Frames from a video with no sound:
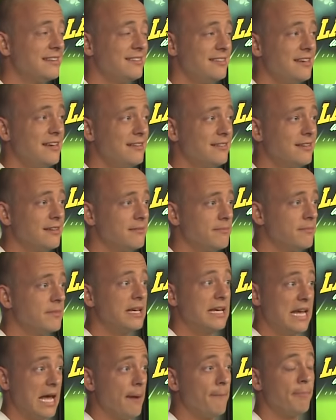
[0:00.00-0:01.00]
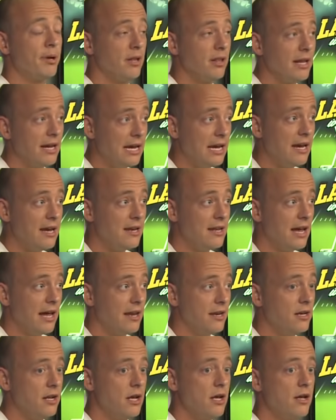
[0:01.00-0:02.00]
season get played
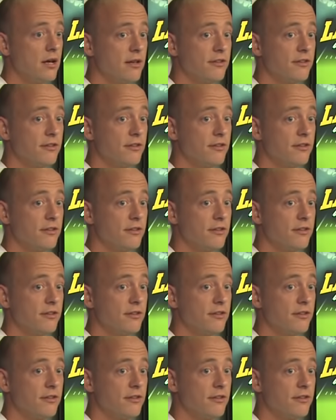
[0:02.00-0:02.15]
and